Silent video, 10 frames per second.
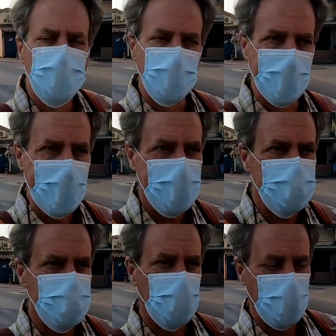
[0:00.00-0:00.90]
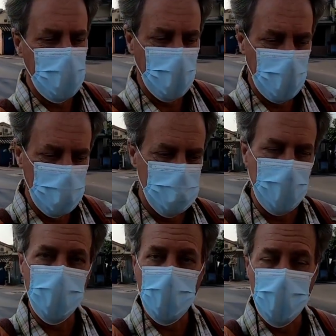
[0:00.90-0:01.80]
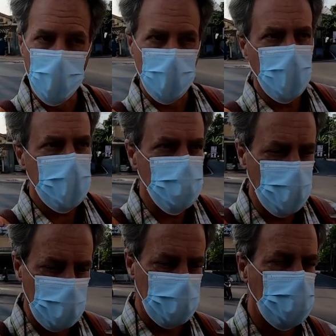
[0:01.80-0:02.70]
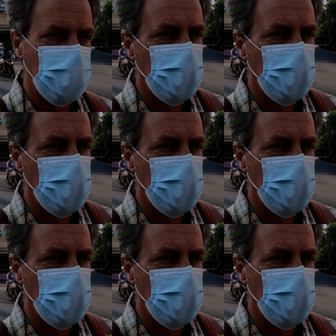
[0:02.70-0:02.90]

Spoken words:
The last time I was out at immigration,